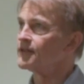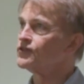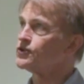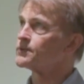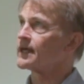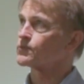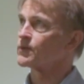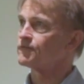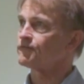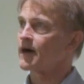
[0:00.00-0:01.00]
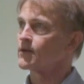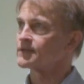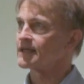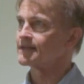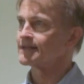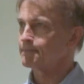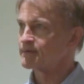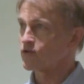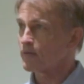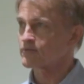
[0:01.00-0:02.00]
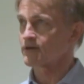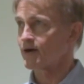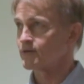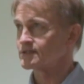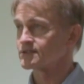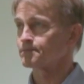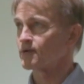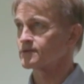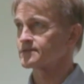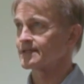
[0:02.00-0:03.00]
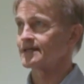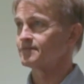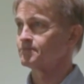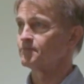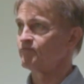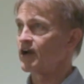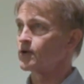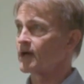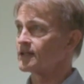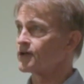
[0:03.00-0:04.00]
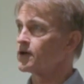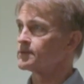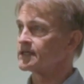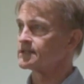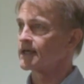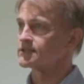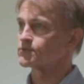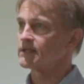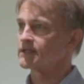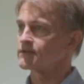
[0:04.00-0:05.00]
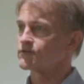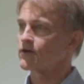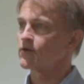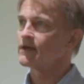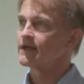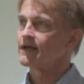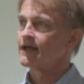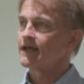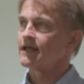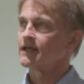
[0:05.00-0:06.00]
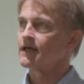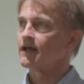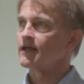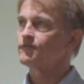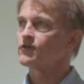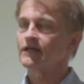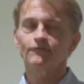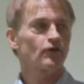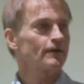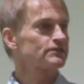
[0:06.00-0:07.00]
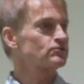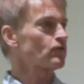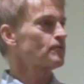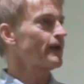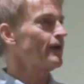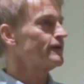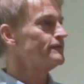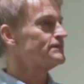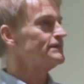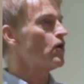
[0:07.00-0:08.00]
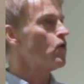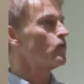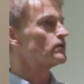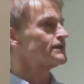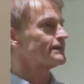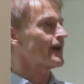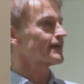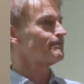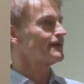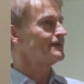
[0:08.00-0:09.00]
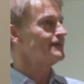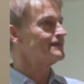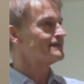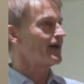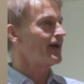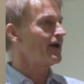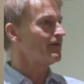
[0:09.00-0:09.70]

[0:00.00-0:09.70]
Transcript: new that we found in Lepidoptera, which is supposedly very well known in Sweden. So if you live around the Stockholm area, you've seen oaks attacked by these